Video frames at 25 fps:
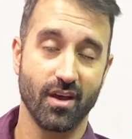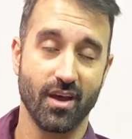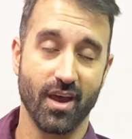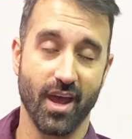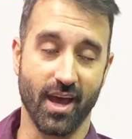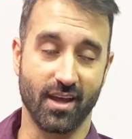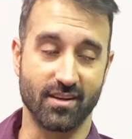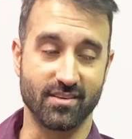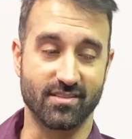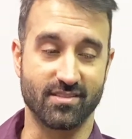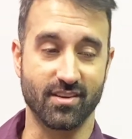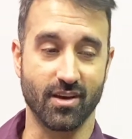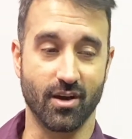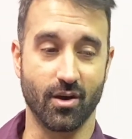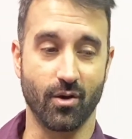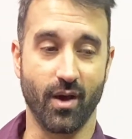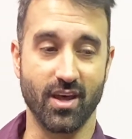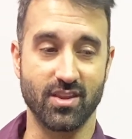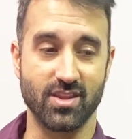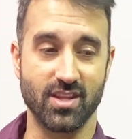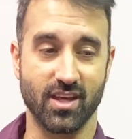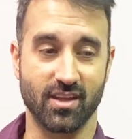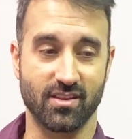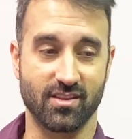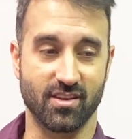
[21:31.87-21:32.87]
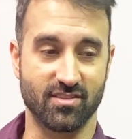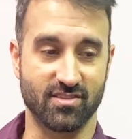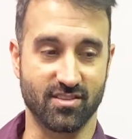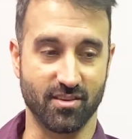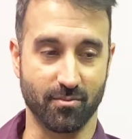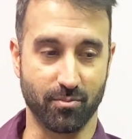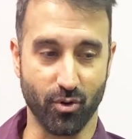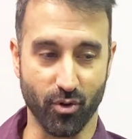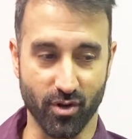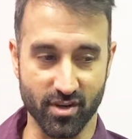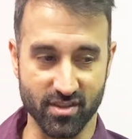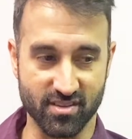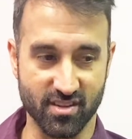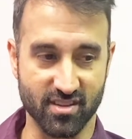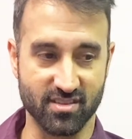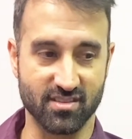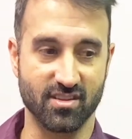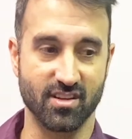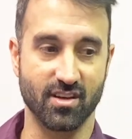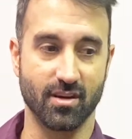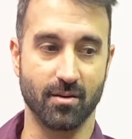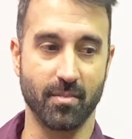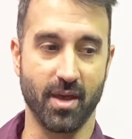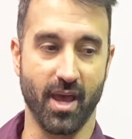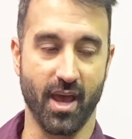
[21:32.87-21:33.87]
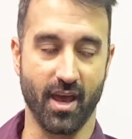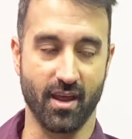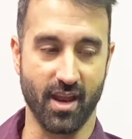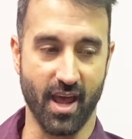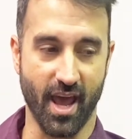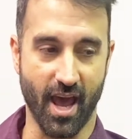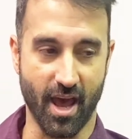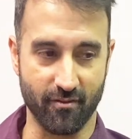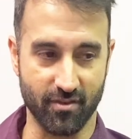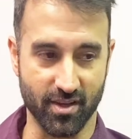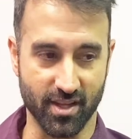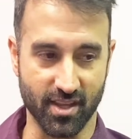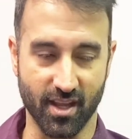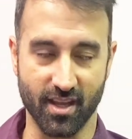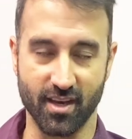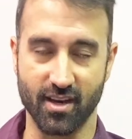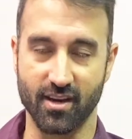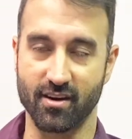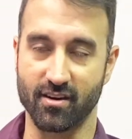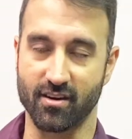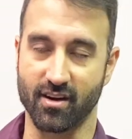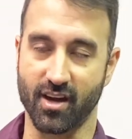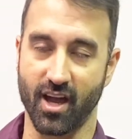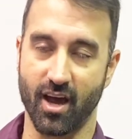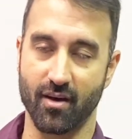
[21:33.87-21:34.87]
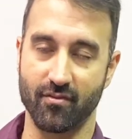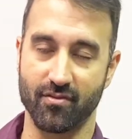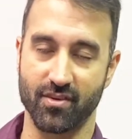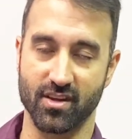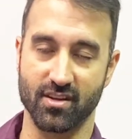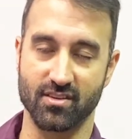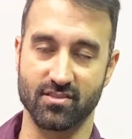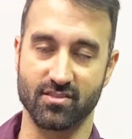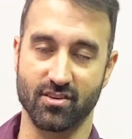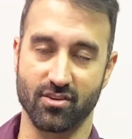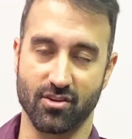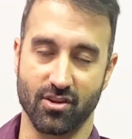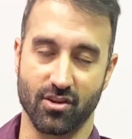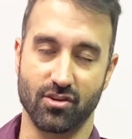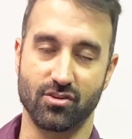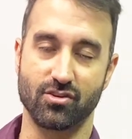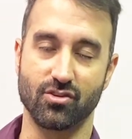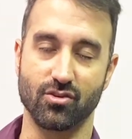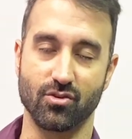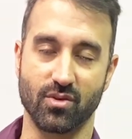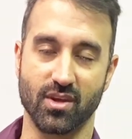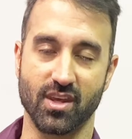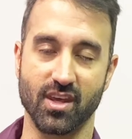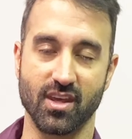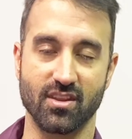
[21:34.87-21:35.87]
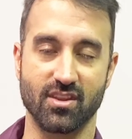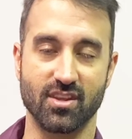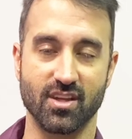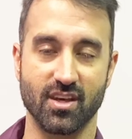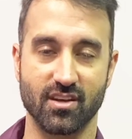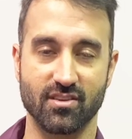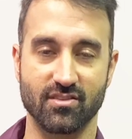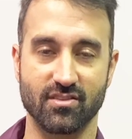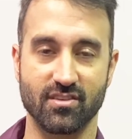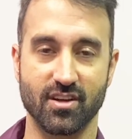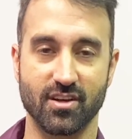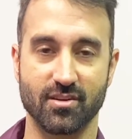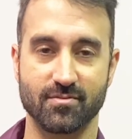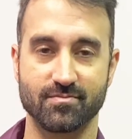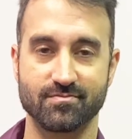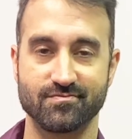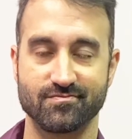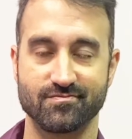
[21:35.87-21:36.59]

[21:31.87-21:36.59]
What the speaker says: And so I think the support system and having that inner confidence are the two key things there.